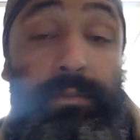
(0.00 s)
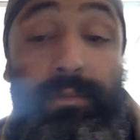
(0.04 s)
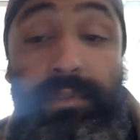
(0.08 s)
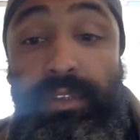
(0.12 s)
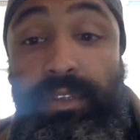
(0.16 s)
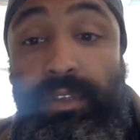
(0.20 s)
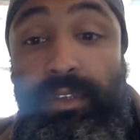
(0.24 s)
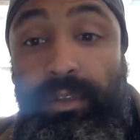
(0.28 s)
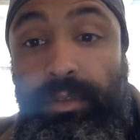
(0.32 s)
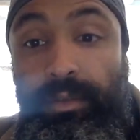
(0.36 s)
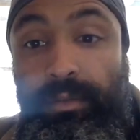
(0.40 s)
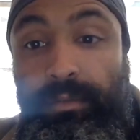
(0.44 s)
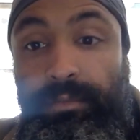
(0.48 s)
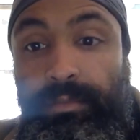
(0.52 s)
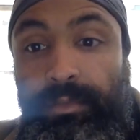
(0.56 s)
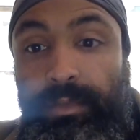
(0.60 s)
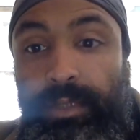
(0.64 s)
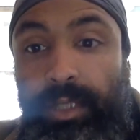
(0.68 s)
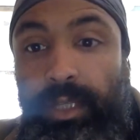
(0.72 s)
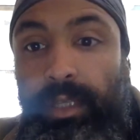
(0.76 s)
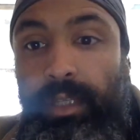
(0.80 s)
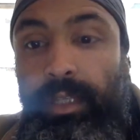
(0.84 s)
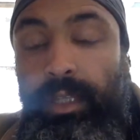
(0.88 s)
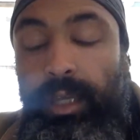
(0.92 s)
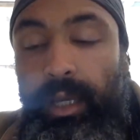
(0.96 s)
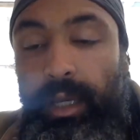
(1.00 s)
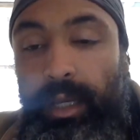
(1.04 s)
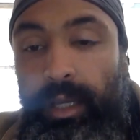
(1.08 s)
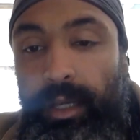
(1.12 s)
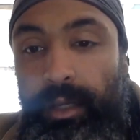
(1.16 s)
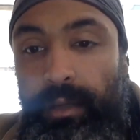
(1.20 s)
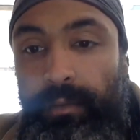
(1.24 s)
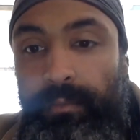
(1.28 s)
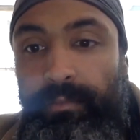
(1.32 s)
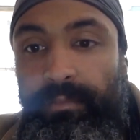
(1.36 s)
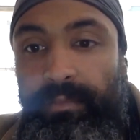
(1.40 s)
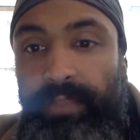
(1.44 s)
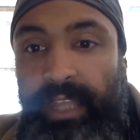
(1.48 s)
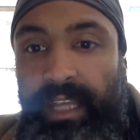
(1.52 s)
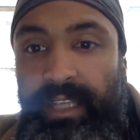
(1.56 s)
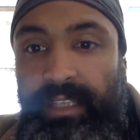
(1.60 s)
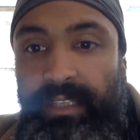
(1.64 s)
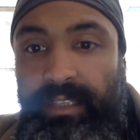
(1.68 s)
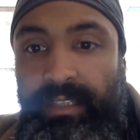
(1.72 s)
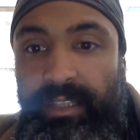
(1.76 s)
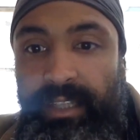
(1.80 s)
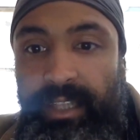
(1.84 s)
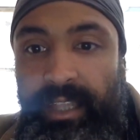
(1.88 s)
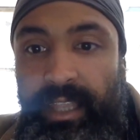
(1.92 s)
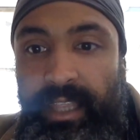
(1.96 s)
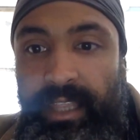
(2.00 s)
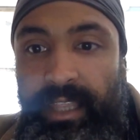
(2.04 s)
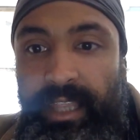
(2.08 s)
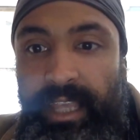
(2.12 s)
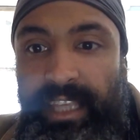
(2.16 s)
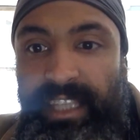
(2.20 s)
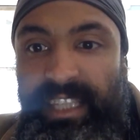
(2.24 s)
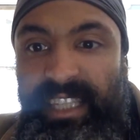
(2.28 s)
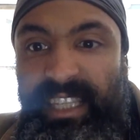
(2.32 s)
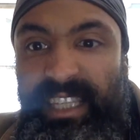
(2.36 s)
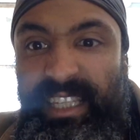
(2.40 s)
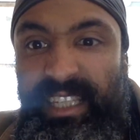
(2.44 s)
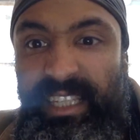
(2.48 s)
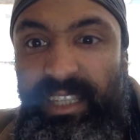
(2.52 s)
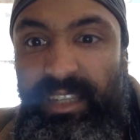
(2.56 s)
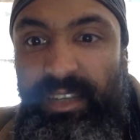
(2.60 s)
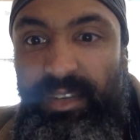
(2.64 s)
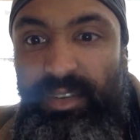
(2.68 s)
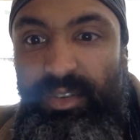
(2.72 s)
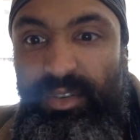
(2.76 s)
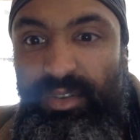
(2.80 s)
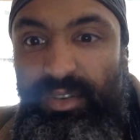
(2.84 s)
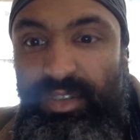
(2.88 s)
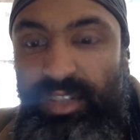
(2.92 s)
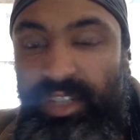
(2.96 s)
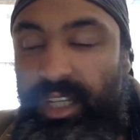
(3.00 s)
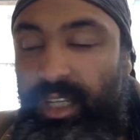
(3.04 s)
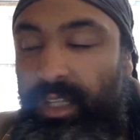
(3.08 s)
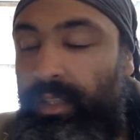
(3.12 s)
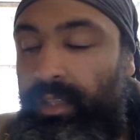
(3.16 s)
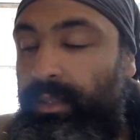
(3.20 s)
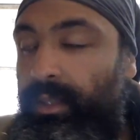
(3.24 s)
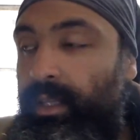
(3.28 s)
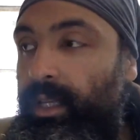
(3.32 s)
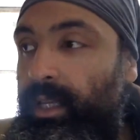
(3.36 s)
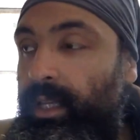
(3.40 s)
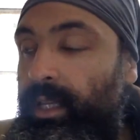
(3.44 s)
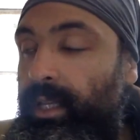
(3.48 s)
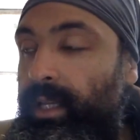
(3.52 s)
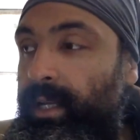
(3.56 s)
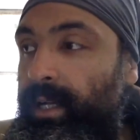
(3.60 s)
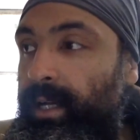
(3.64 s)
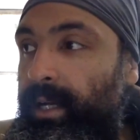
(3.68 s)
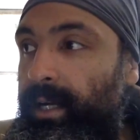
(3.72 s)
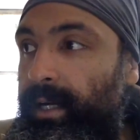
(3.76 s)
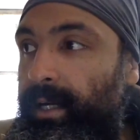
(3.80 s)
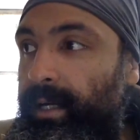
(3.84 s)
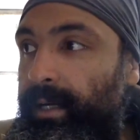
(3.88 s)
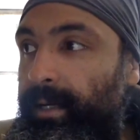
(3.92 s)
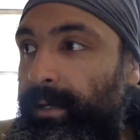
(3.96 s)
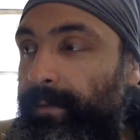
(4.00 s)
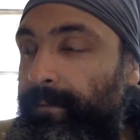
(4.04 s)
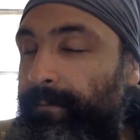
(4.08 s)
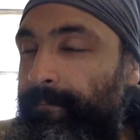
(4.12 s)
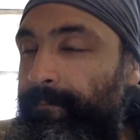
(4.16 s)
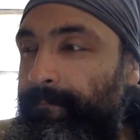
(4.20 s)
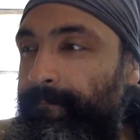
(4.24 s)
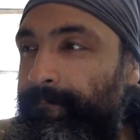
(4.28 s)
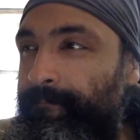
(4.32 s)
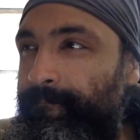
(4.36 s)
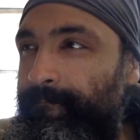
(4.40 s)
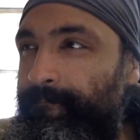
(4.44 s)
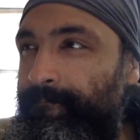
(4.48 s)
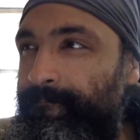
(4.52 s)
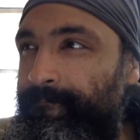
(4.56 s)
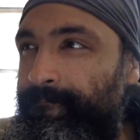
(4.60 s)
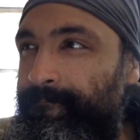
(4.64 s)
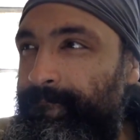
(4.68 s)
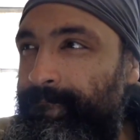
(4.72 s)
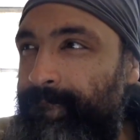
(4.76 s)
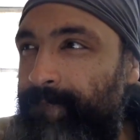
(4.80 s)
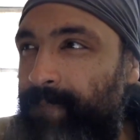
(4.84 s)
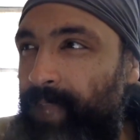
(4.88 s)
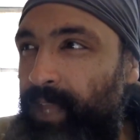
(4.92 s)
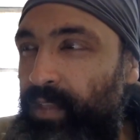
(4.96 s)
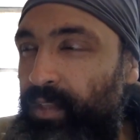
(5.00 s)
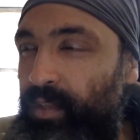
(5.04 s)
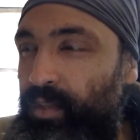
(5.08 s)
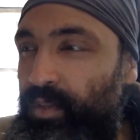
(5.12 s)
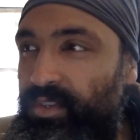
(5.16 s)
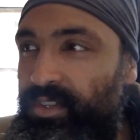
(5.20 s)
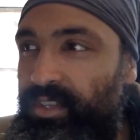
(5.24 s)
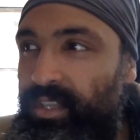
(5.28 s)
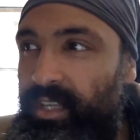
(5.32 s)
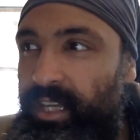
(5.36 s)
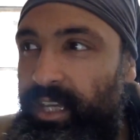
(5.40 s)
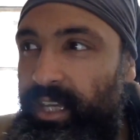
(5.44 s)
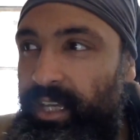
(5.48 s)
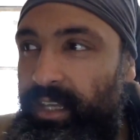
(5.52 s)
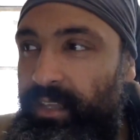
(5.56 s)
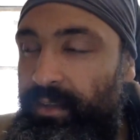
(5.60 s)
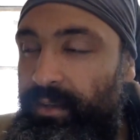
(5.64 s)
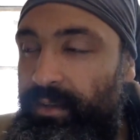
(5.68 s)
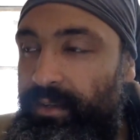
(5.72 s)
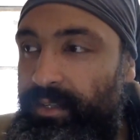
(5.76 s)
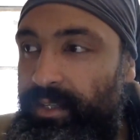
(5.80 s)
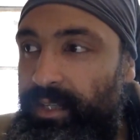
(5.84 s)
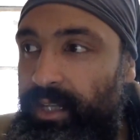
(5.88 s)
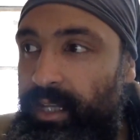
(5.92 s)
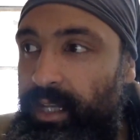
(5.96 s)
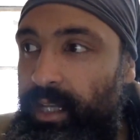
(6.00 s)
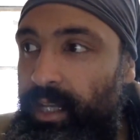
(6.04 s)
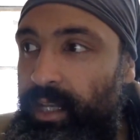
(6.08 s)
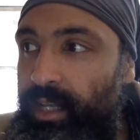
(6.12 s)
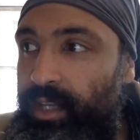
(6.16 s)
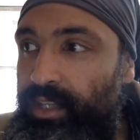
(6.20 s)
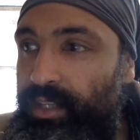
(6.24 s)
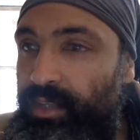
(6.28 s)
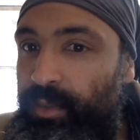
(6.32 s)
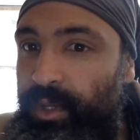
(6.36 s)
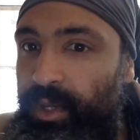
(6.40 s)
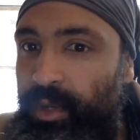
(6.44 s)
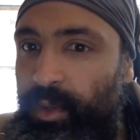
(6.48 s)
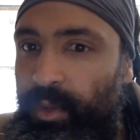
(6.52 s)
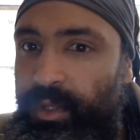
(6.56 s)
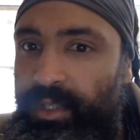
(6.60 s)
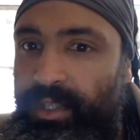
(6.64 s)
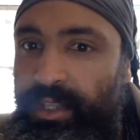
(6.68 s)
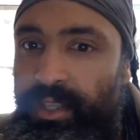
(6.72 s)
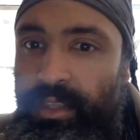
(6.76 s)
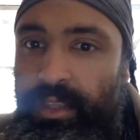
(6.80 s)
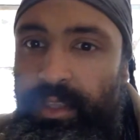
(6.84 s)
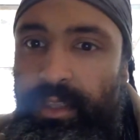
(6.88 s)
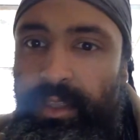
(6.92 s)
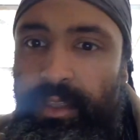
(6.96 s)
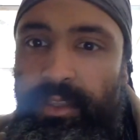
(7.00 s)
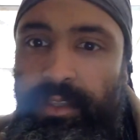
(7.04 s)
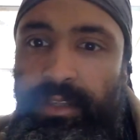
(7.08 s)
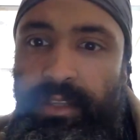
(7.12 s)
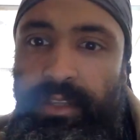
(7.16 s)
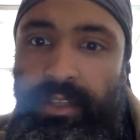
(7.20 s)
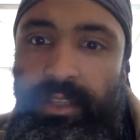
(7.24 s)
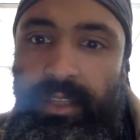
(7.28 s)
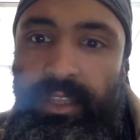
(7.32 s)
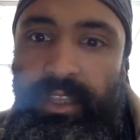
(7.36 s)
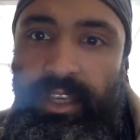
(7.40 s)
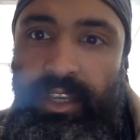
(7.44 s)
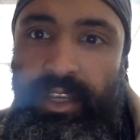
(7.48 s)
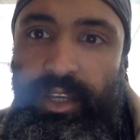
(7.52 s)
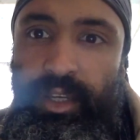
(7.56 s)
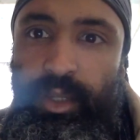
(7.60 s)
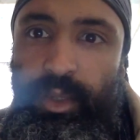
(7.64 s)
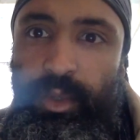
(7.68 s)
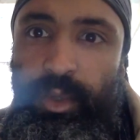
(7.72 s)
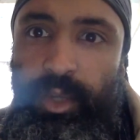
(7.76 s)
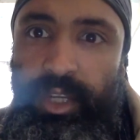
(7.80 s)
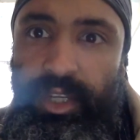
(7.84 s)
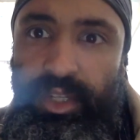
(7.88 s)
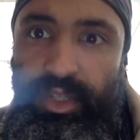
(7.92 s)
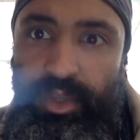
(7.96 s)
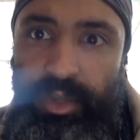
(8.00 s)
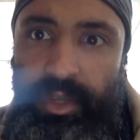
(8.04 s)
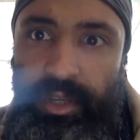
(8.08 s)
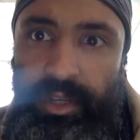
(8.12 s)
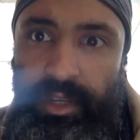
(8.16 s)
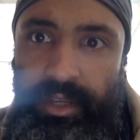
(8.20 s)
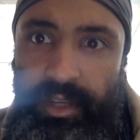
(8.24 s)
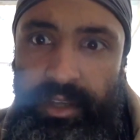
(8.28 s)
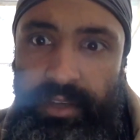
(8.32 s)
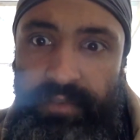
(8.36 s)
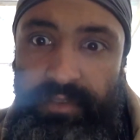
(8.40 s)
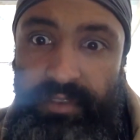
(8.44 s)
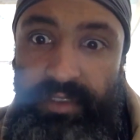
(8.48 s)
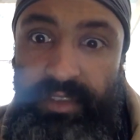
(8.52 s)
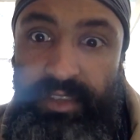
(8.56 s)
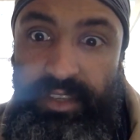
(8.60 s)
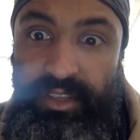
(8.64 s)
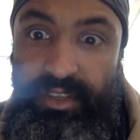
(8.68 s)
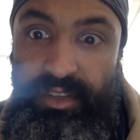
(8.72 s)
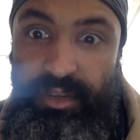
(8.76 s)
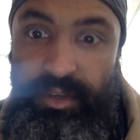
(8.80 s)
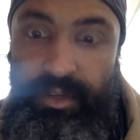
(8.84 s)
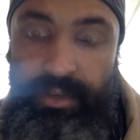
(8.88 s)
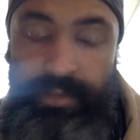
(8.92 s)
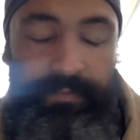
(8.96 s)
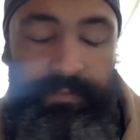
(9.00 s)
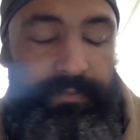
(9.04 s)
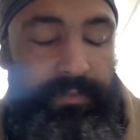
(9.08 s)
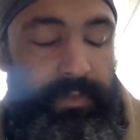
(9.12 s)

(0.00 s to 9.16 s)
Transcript: So that's it in a nutshell. Um, those are the calendars. So we go into the concluding joint for this joint,